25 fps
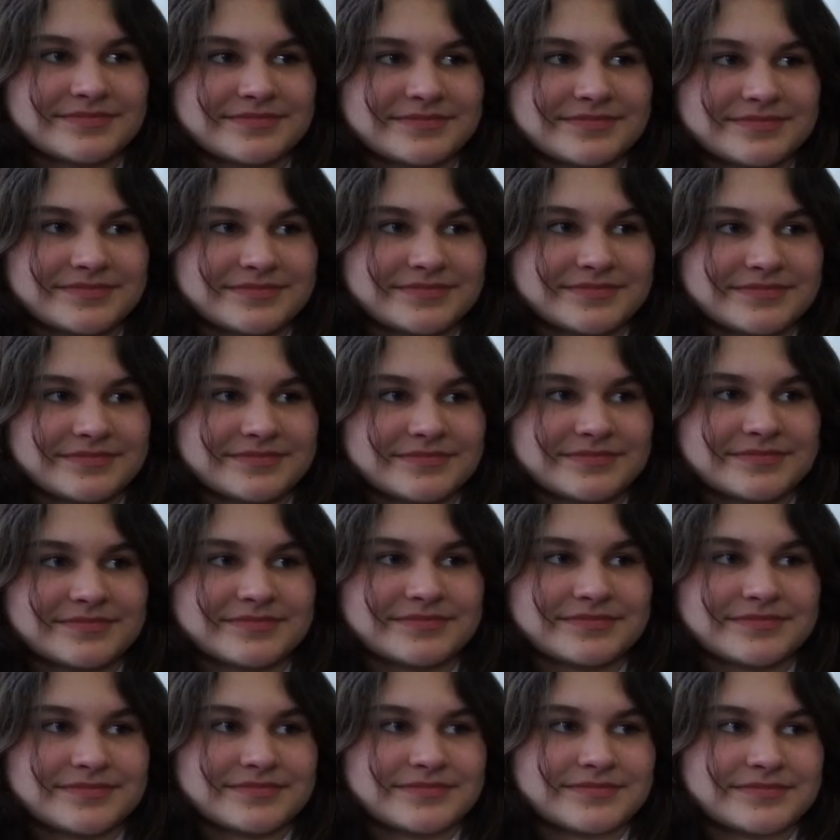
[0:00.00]

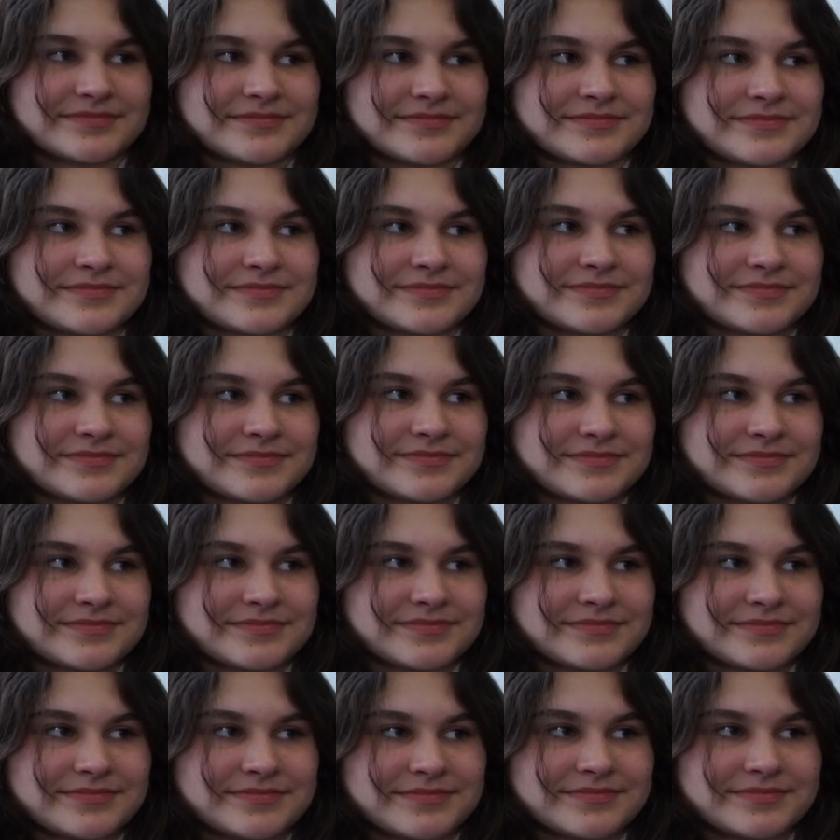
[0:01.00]

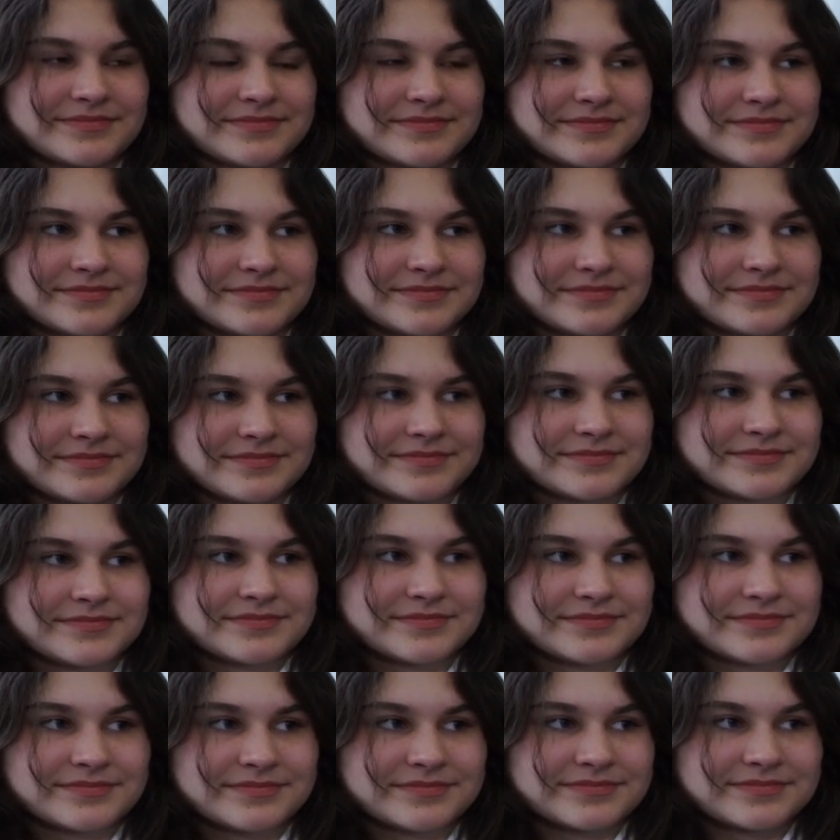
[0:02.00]

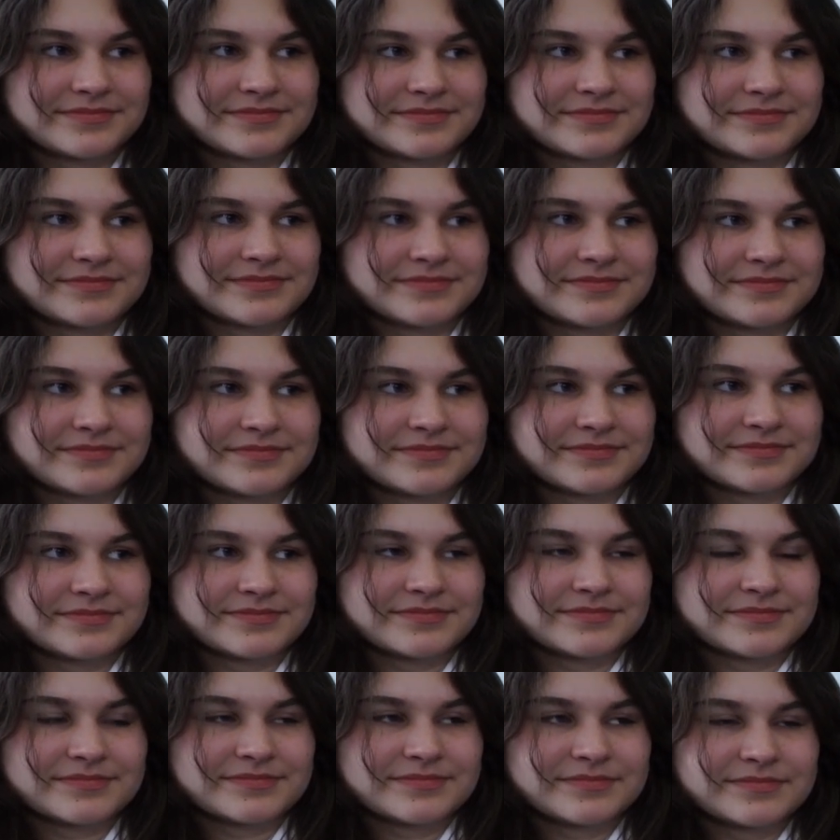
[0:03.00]

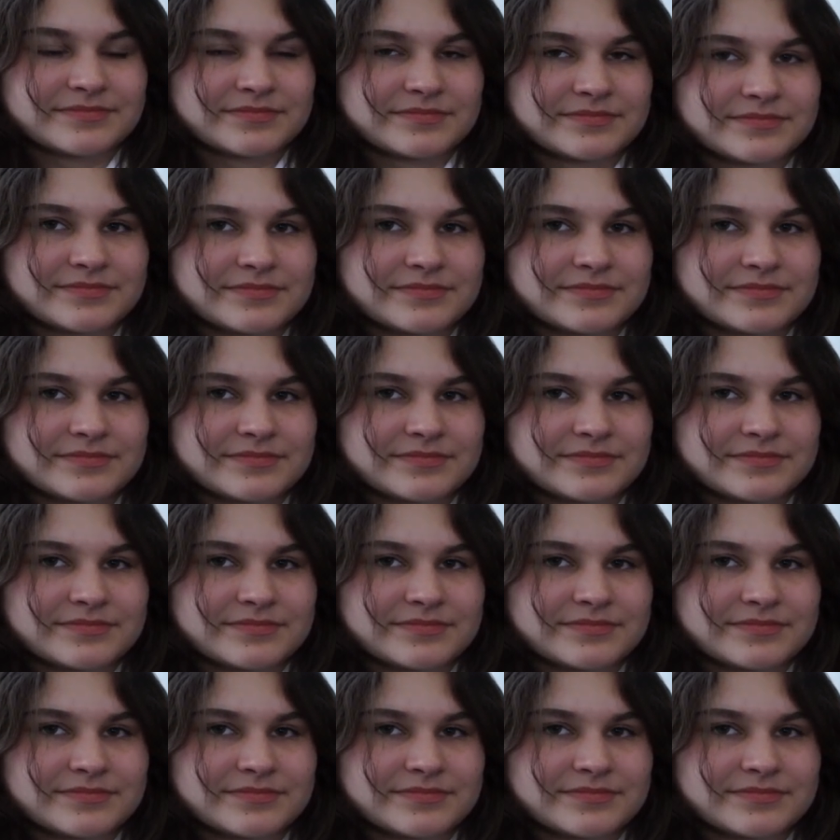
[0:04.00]
No words are spoken by the person on screen.